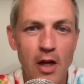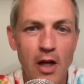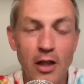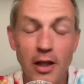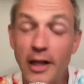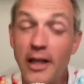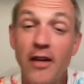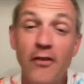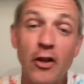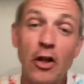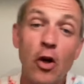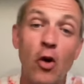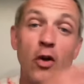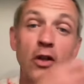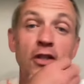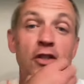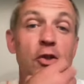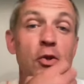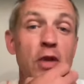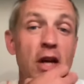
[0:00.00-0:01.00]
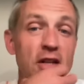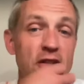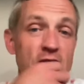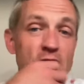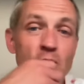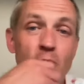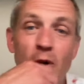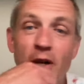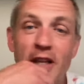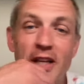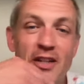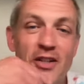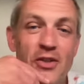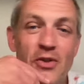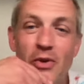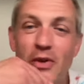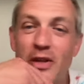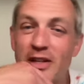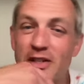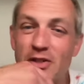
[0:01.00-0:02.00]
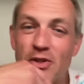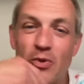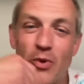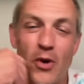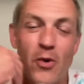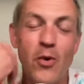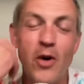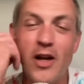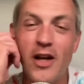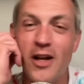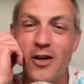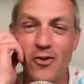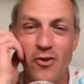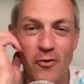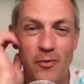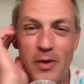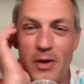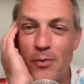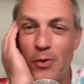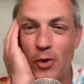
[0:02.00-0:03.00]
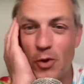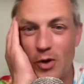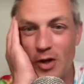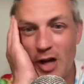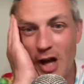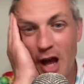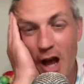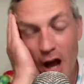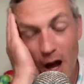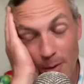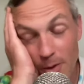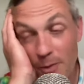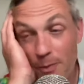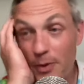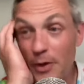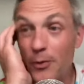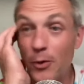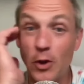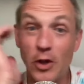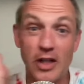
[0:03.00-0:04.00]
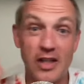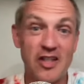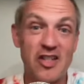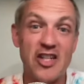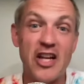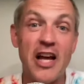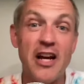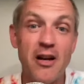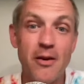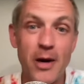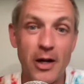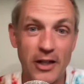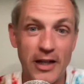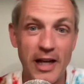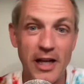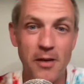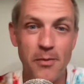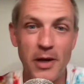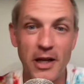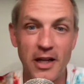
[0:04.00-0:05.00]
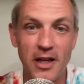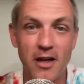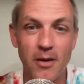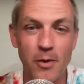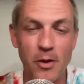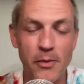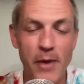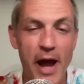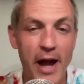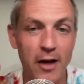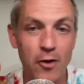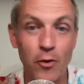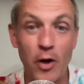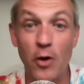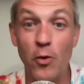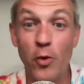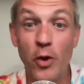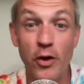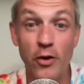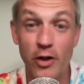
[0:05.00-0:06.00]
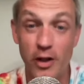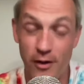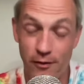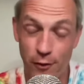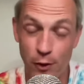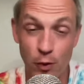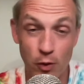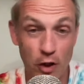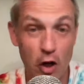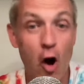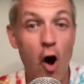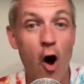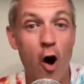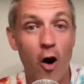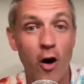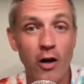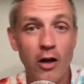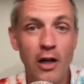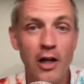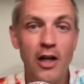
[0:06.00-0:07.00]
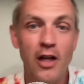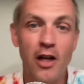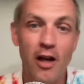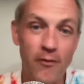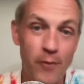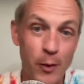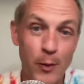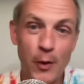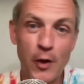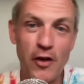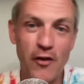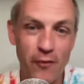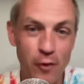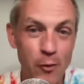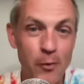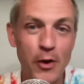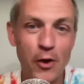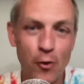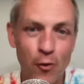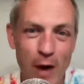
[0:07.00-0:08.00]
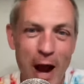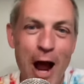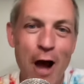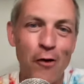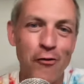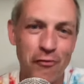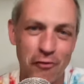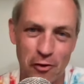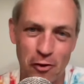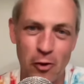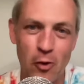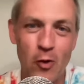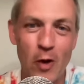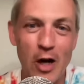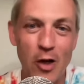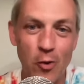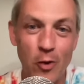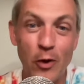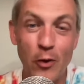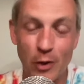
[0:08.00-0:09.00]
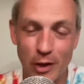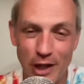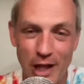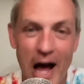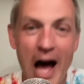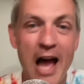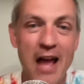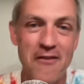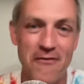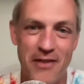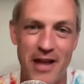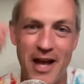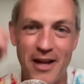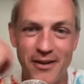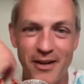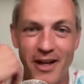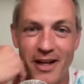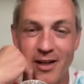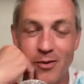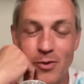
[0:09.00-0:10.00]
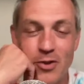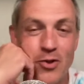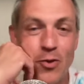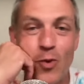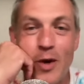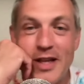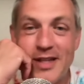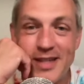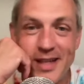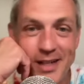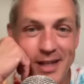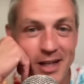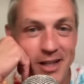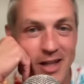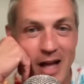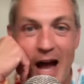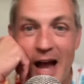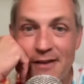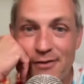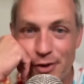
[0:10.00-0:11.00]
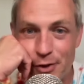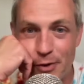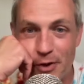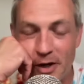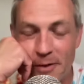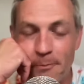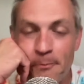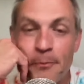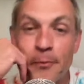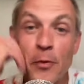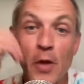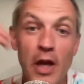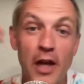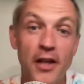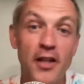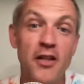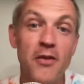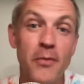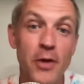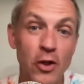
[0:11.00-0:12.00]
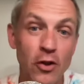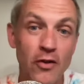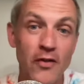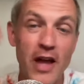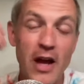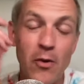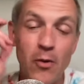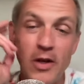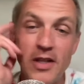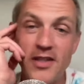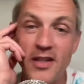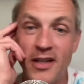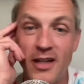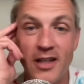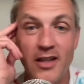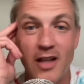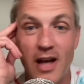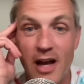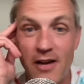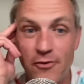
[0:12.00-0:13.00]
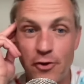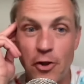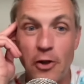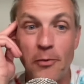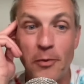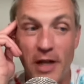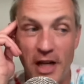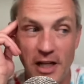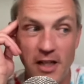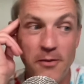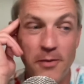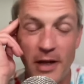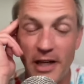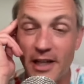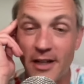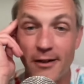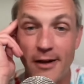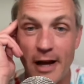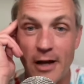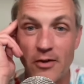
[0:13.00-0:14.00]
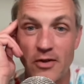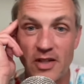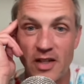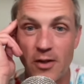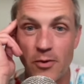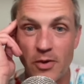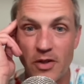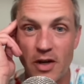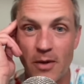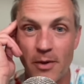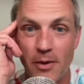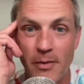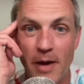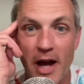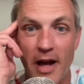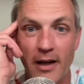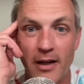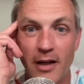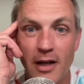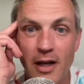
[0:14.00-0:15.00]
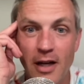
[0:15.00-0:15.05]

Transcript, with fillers: Like even going 2020 into 2021, I don't know if people were I mean people were excited about Kenny Pickett coming back, right? We were if you recall, if you if you've been around for a little while, we were live that night. It was a Wednesday night live stream, and in the middle of that Wednesday night live stream, Kenny Pickett announced that he was coming back.